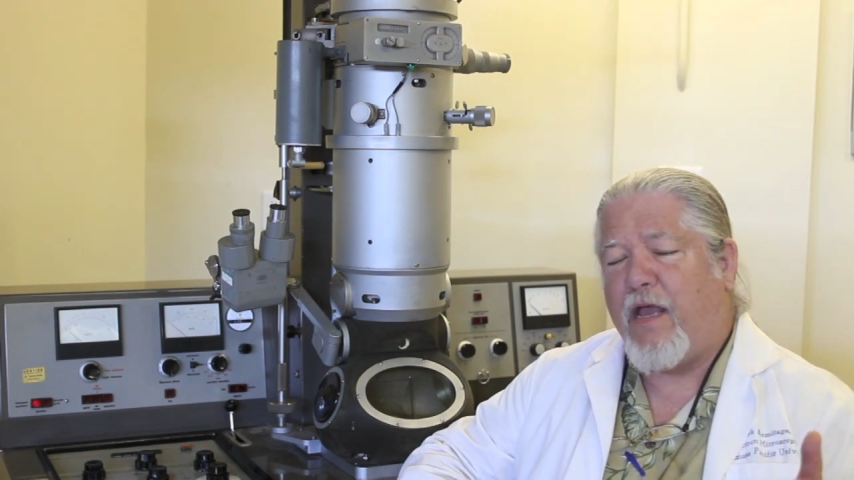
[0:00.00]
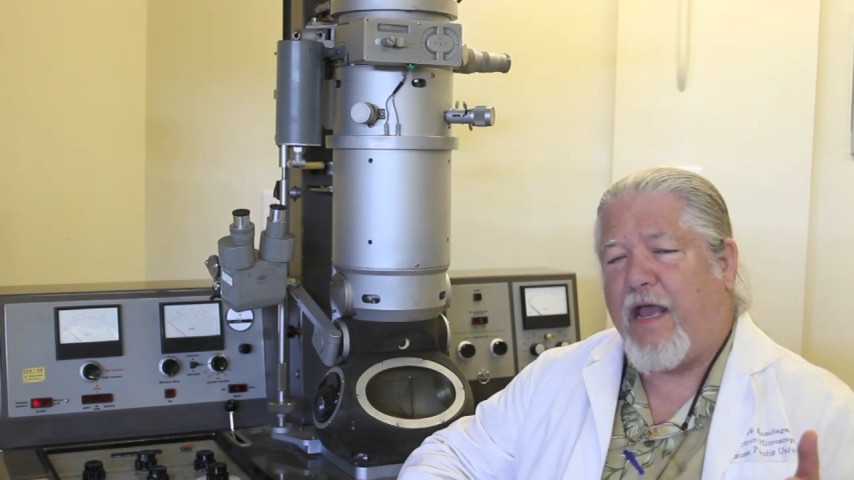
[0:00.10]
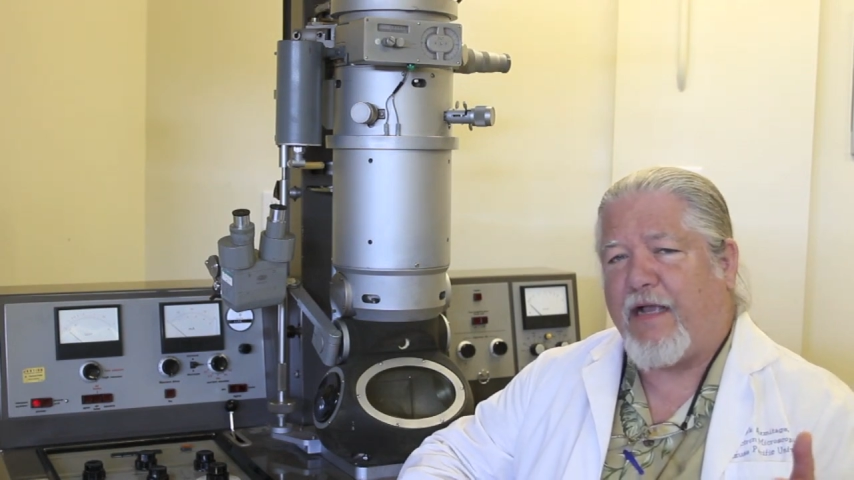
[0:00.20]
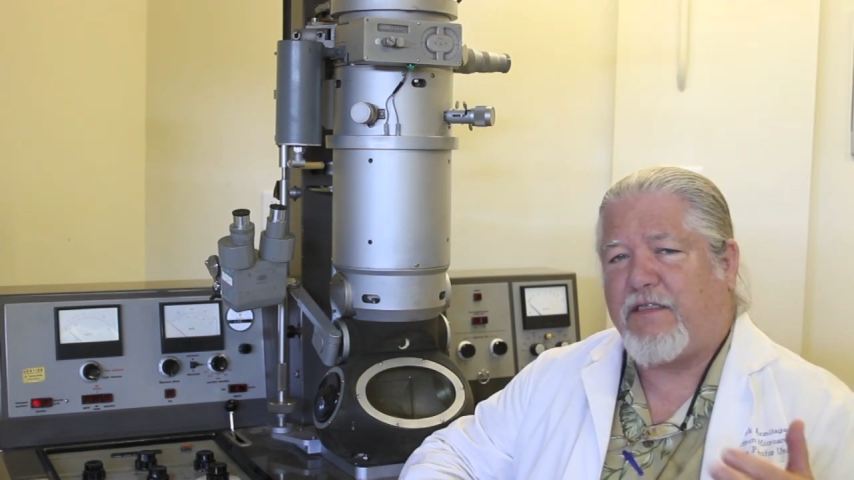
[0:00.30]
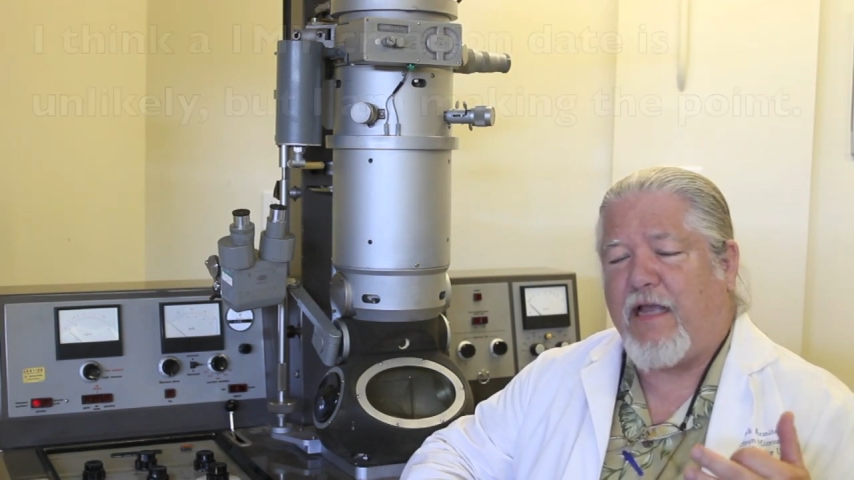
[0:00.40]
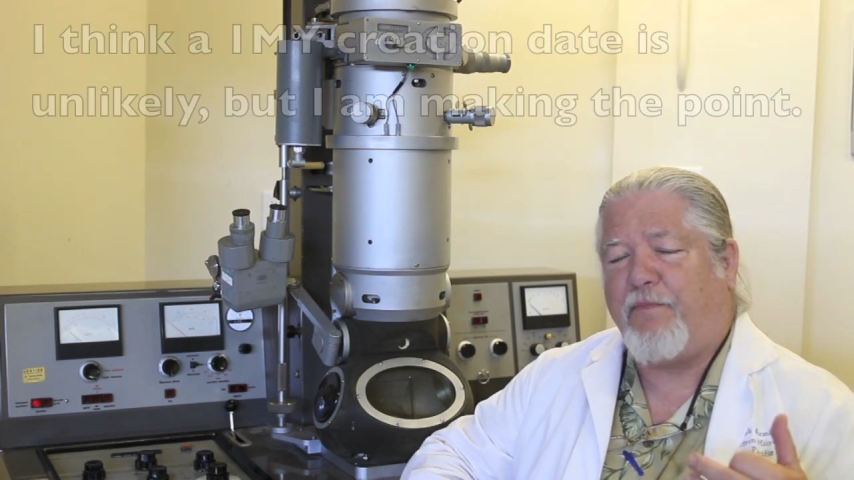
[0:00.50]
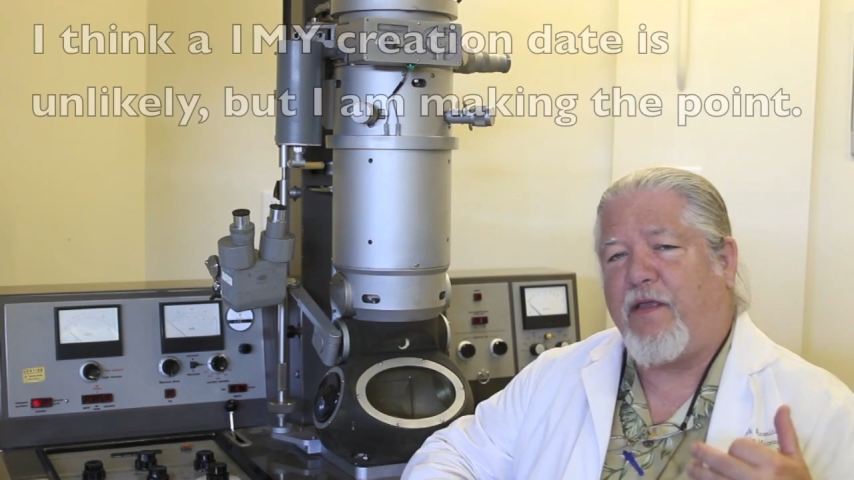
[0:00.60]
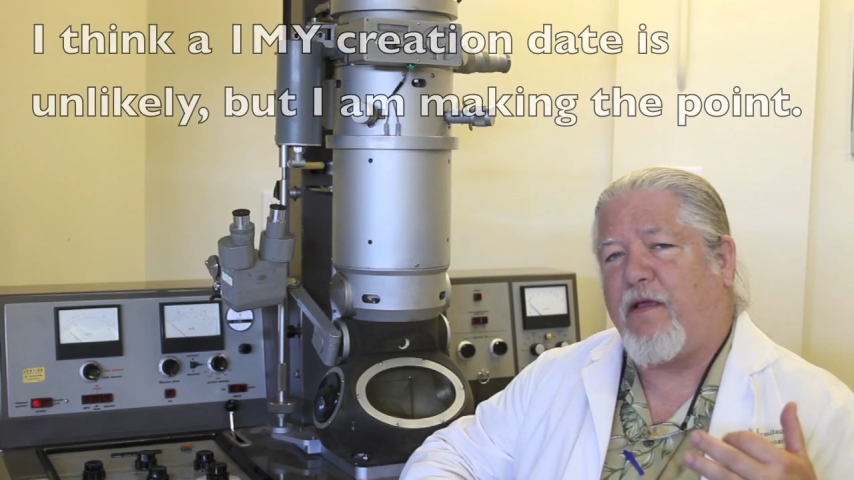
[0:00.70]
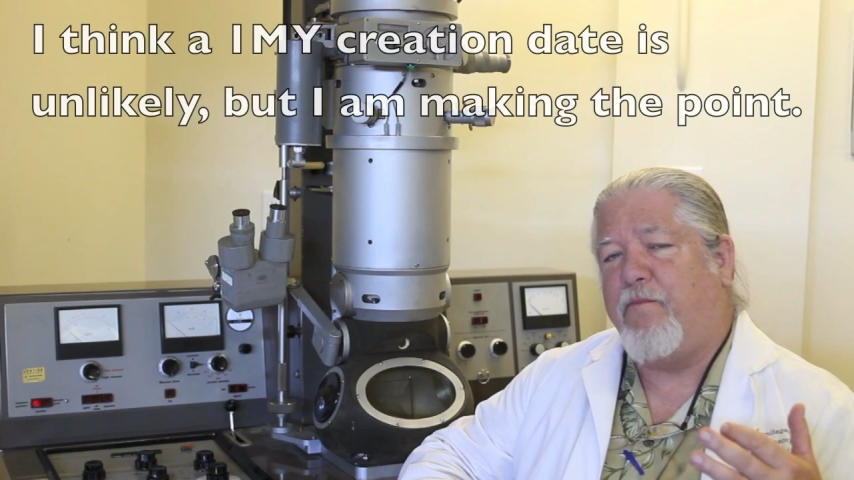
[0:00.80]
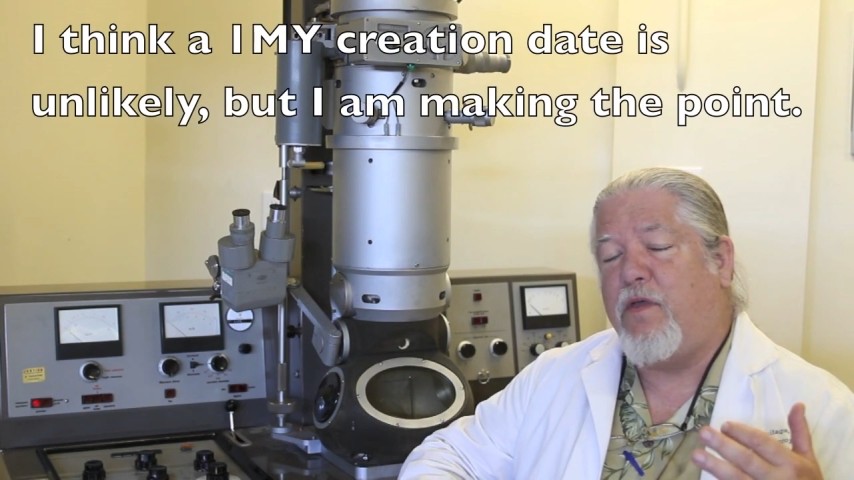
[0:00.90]

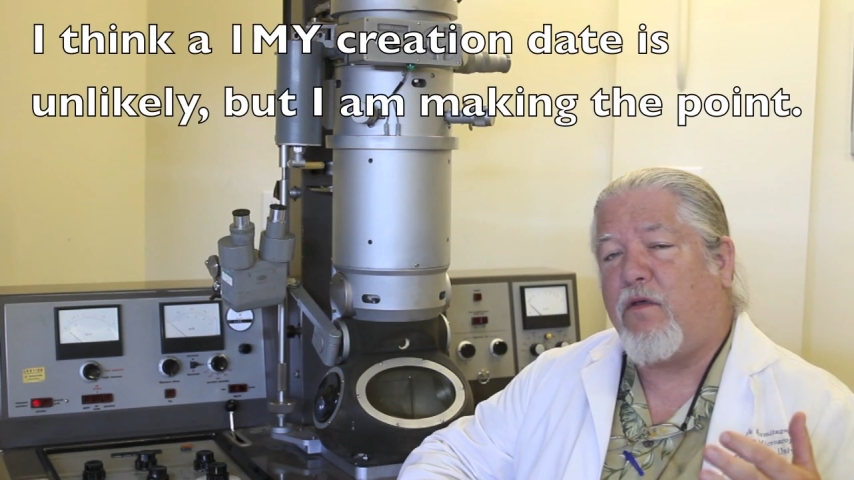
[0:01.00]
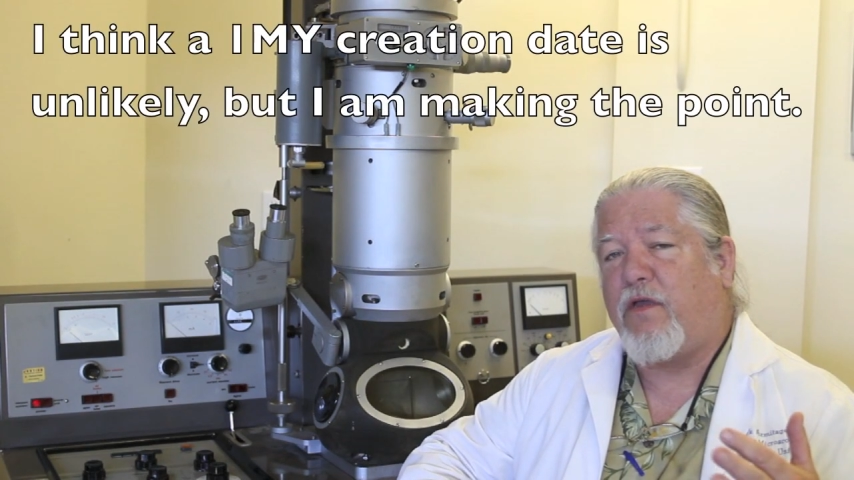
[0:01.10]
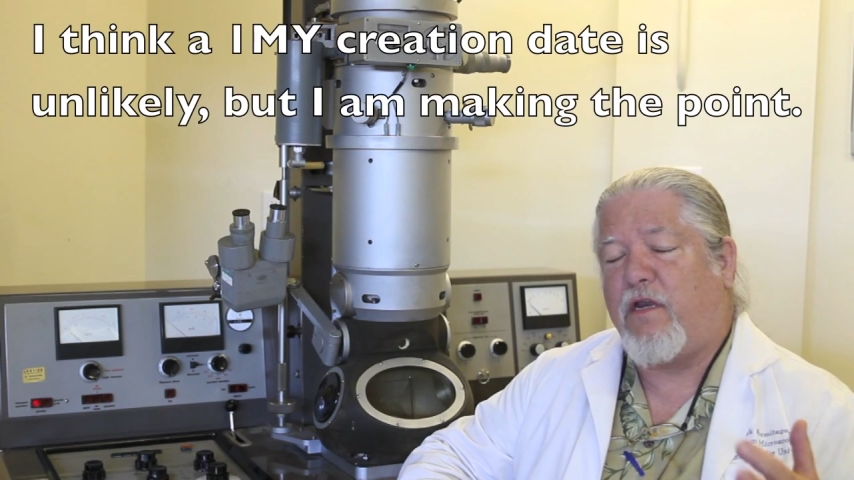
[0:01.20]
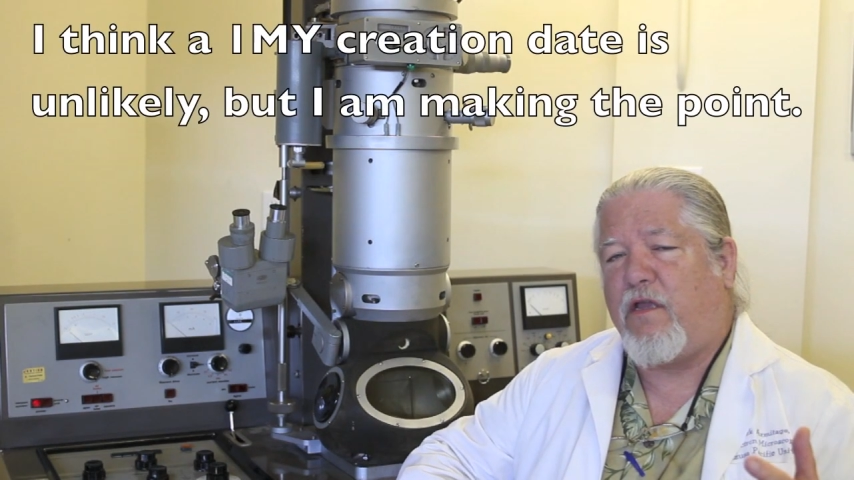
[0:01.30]
accepting a million